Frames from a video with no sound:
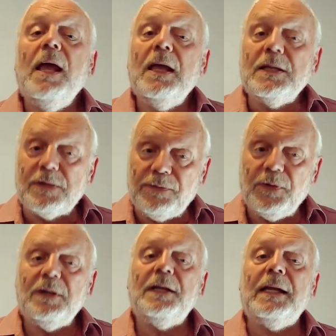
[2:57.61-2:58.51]
So
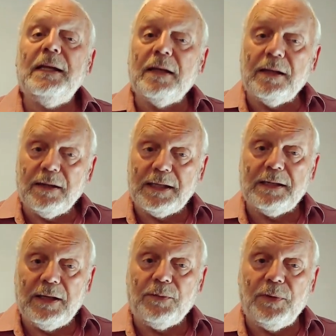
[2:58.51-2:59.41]
follow the link and I can
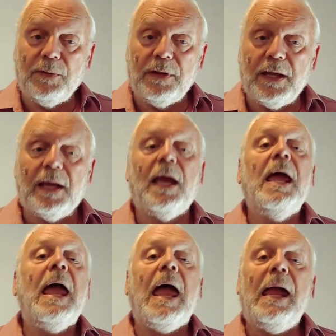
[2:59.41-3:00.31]
help you with that.
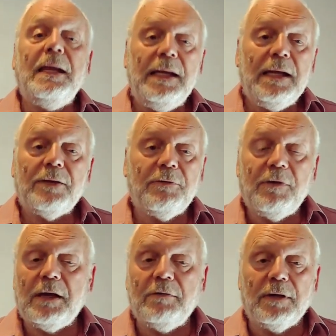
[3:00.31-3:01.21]
Any other
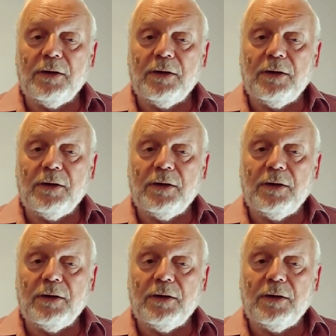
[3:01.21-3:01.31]
area